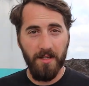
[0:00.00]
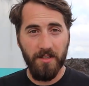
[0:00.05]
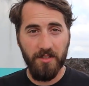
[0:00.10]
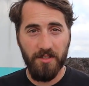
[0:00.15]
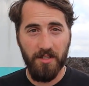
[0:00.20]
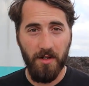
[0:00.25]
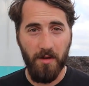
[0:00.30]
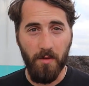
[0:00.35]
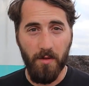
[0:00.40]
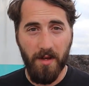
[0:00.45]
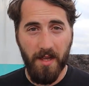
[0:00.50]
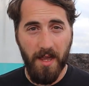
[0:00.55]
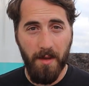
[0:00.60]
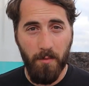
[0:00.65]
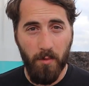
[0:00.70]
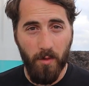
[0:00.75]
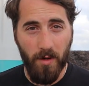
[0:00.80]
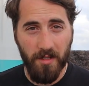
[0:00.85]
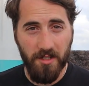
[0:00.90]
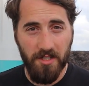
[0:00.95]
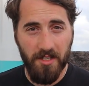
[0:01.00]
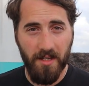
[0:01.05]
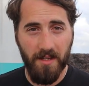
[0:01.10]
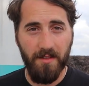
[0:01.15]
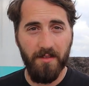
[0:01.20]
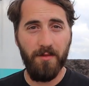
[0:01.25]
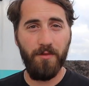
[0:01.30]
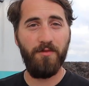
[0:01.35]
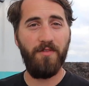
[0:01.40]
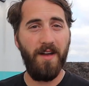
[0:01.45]
So keep
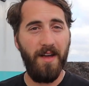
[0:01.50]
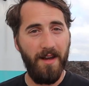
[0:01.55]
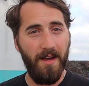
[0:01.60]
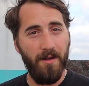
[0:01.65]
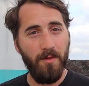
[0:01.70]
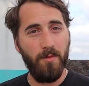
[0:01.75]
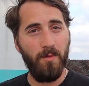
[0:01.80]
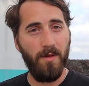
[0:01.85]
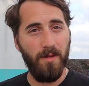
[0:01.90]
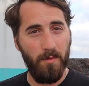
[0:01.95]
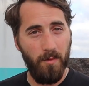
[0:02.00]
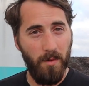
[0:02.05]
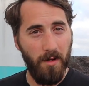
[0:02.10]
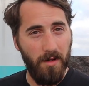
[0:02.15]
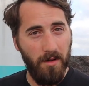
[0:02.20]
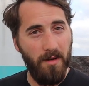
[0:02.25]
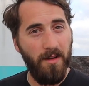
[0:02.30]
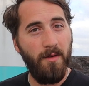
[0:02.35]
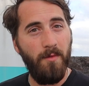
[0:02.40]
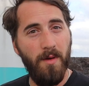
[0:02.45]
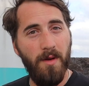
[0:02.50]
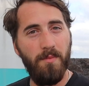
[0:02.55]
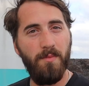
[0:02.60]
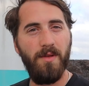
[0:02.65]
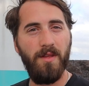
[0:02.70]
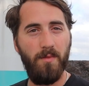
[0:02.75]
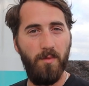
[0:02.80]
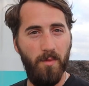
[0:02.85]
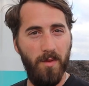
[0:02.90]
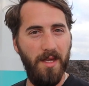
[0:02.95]
watching to find out what water
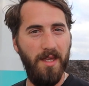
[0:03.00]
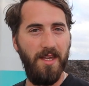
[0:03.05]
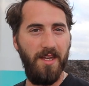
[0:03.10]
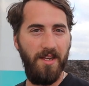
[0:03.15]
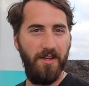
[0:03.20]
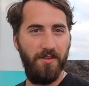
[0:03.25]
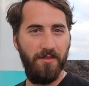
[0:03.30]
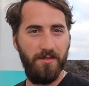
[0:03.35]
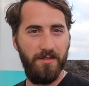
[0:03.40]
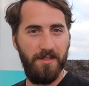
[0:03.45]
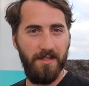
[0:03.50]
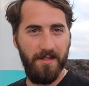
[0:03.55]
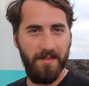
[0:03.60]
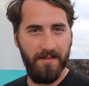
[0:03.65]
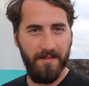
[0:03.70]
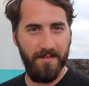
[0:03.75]
equipment we use.